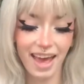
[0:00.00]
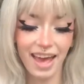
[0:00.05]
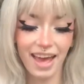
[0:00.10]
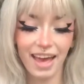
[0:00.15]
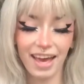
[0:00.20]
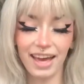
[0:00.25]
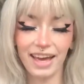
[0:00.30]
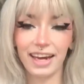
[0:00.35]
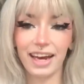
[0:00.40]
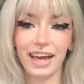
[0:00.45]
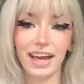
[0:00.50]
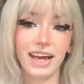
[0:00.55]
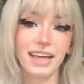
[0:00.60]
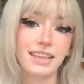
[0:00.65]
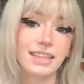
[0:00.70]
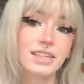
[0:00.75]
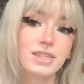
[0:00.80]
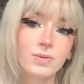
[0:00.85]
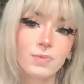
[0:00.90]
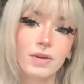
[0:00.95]
And I got
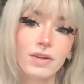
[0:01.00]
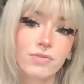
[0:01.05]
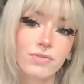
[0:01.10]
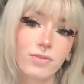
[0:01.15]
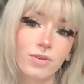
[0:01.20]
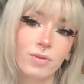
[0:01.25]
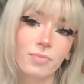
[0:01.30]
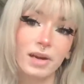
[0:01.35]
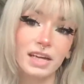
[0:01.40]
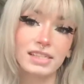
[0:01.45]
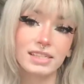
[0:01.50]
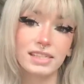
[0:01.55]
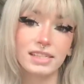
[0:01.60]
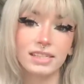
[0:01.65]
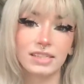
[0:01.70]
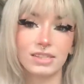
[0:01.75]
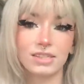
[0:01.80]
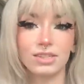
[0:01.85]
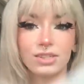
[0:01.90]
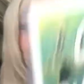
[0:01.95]
this one for my
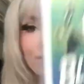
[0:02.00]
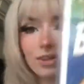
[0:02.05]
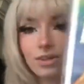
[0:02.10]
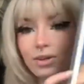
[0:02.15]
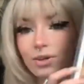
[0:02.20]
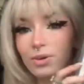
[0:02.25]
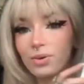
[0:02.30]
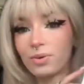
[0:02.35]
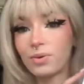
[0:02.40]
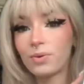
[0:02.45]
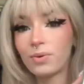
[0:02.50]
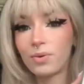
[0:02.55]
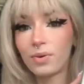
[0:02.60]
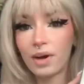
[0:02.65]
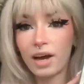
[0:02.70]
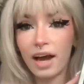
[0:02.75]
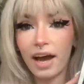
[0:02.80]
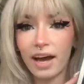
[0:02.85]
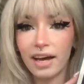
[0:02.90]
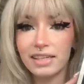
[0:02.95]
sister, who
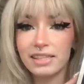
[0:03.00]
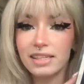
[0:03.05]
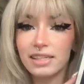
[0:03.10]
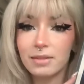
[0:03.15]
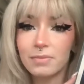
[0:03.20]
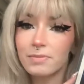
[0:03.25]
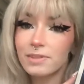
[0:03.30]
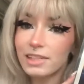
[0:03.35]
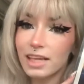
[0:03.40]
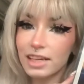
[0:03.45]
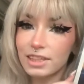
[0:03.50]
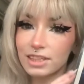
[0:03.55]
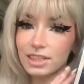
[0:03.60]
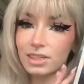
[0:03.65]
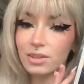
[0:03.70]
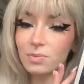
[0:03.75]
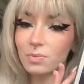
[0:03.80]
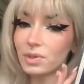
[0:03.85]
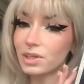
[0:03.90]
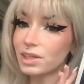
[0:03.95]
has an
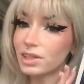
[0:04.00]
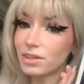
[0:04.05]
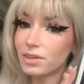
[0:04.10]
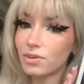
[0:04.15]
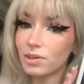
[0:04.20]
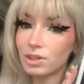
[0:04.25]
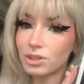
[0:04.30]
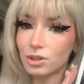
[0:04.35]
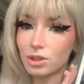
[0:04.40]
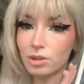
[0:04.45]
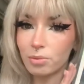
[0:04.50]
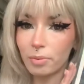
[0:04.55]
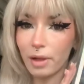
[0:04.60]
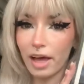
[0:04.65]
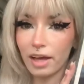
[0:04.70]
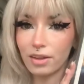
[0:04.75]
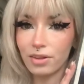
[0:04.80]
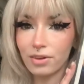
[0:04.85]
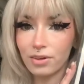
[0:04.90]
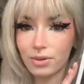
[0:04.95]
obsession with Creature of the
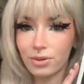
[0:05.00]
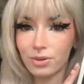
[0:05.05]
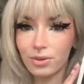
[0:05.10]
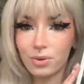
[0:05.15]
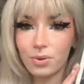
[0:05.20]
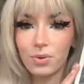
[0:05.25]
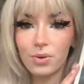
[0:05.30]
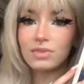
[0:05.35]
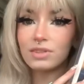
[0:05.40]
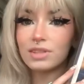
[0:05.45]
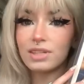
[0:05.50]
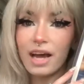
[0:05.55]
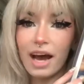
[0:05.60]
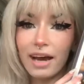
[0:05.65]
Black Lagoon.